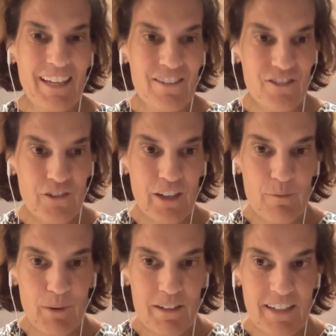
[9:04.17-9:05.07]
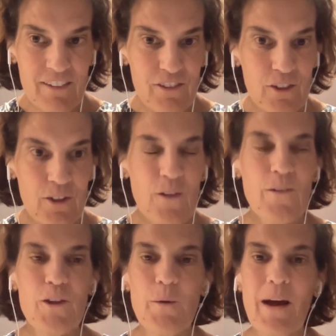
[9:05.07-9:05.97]
history of breast cancer,
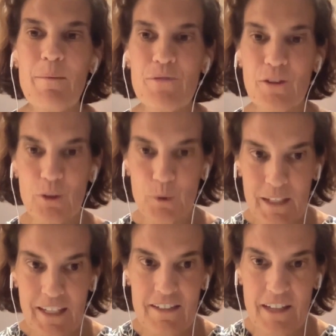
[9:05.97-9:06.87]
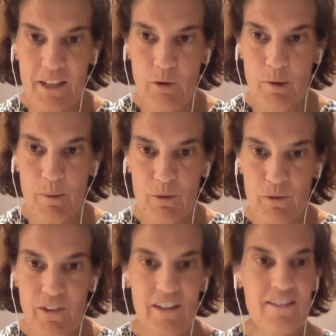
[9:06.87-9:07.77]
you absolutely can take
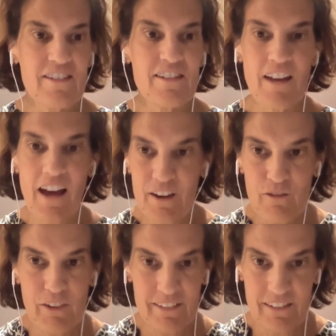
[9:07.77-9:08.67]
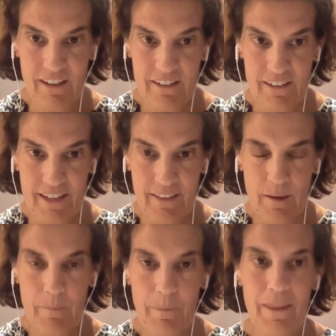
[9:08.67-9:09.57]
hormones. That is not a reason not to take
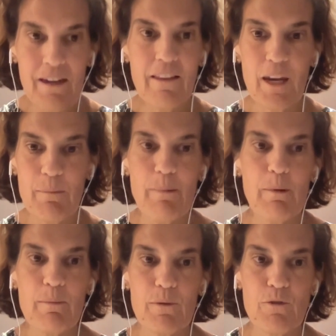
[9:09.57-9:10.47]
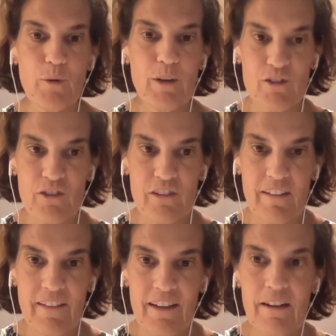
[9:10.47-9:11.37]
them. And a lot of people don't
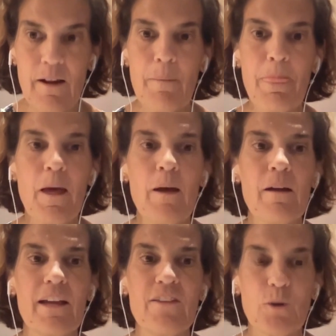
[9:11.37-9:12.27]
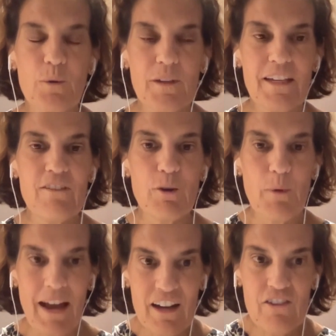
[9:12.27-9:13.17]
understand that. It's only if you
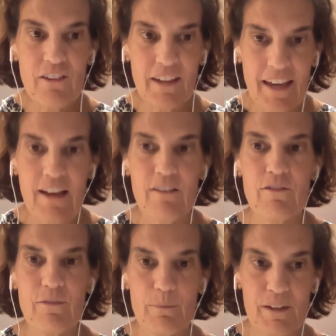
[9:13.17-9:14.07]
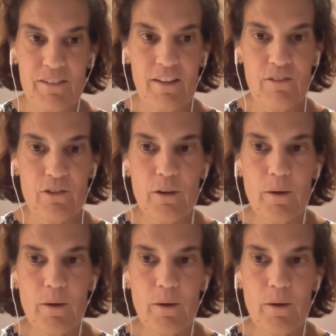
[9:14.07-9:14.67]
actually have breast cancer.